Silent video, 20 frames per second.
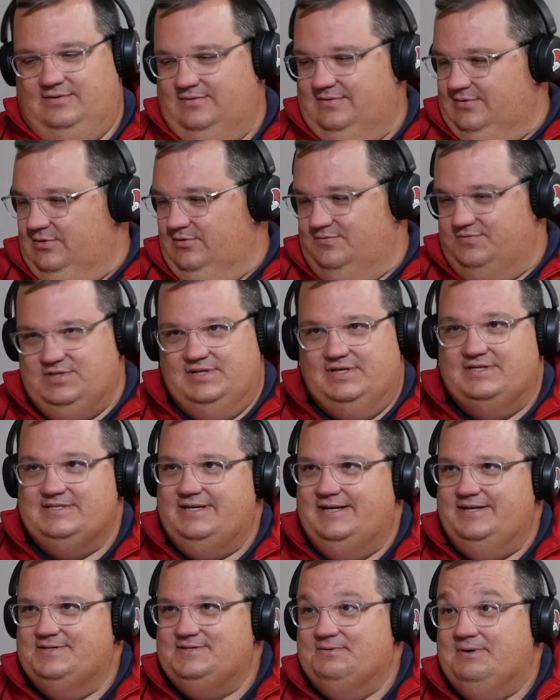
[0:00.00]
hope she doesn't
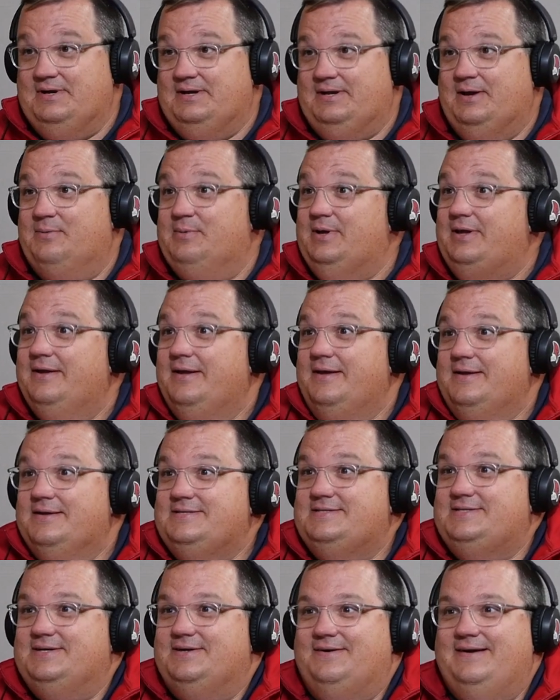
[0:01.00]
answer right now, but
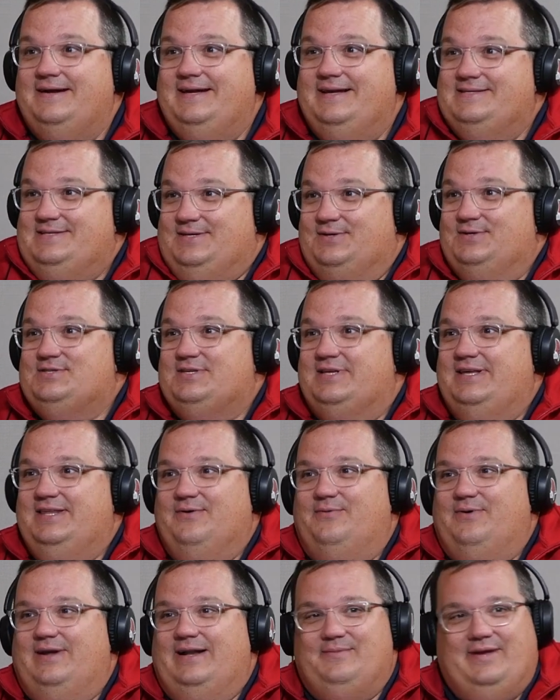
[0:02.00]
Siri is usually the
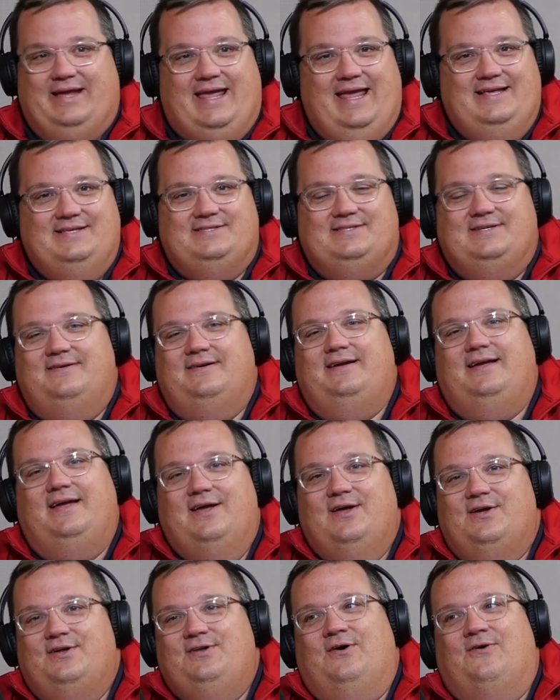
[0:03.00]
one. I'm like, hey, Siri,
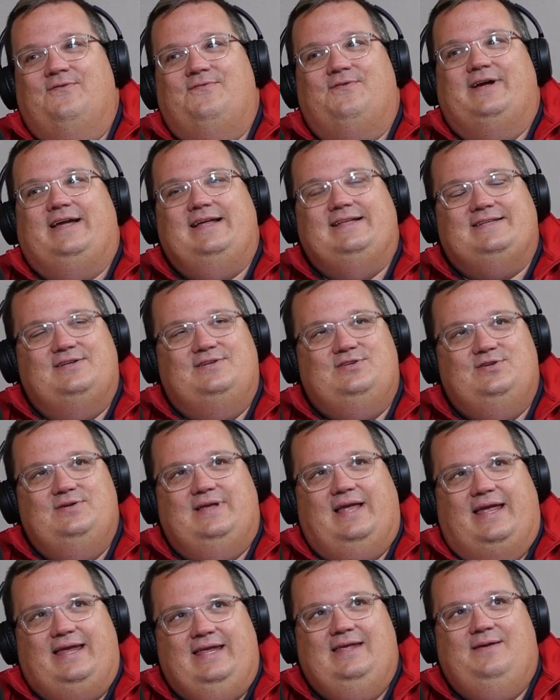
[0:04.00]
don't forget to
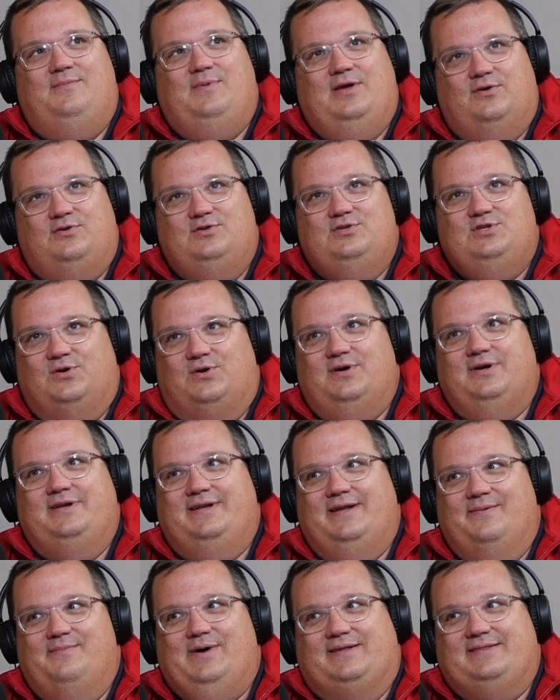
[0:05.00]
email Jordan
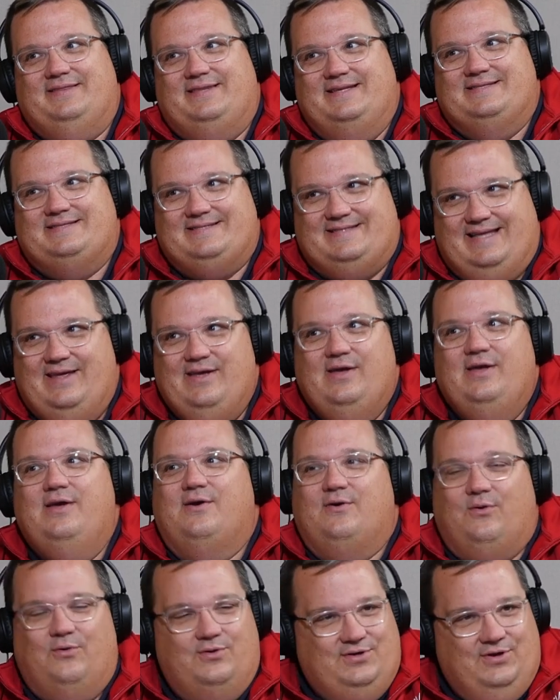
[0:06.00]
about this,
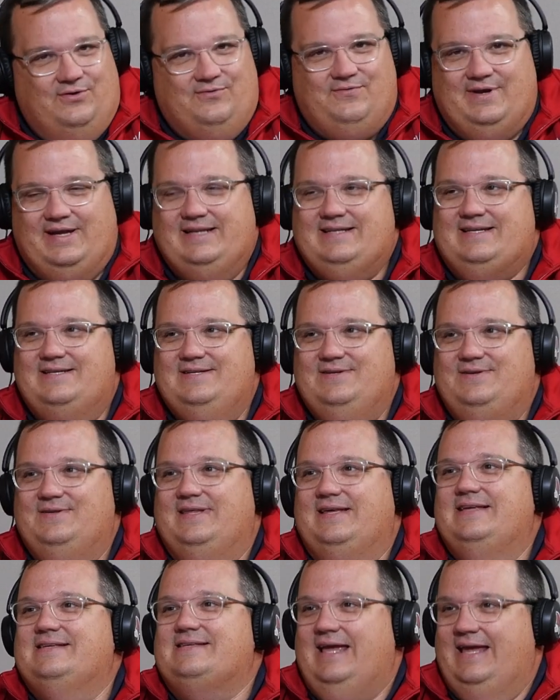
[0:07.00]
or don't forget to do
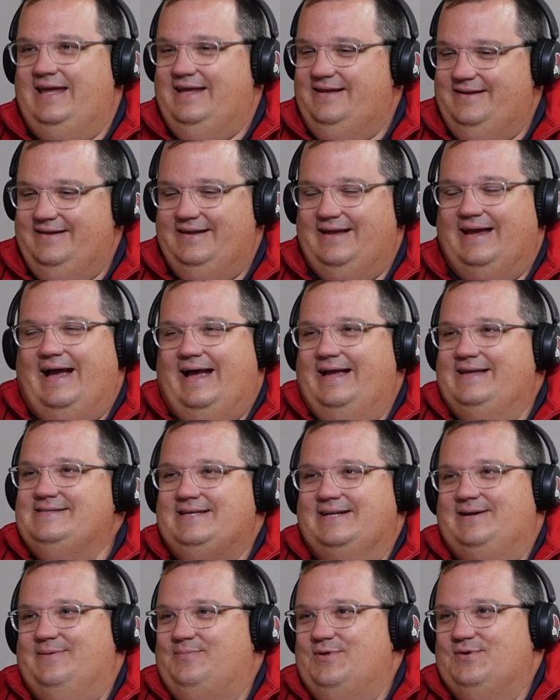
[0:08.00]
this. And I
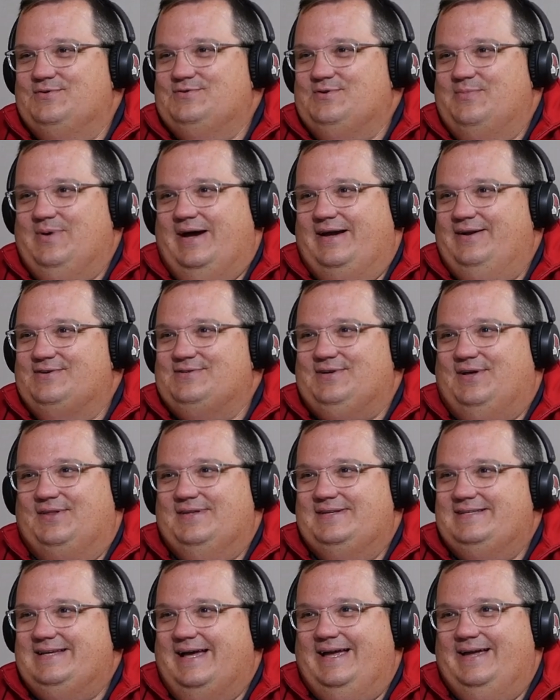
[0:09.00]
set up those reminders all
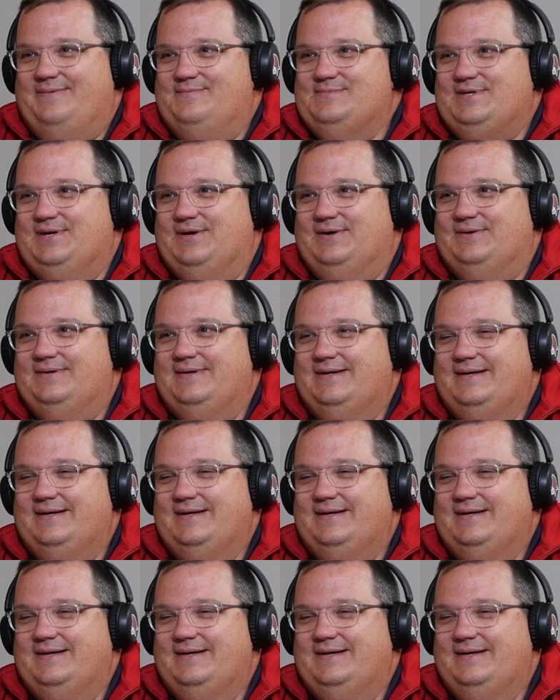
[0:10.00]
the time. So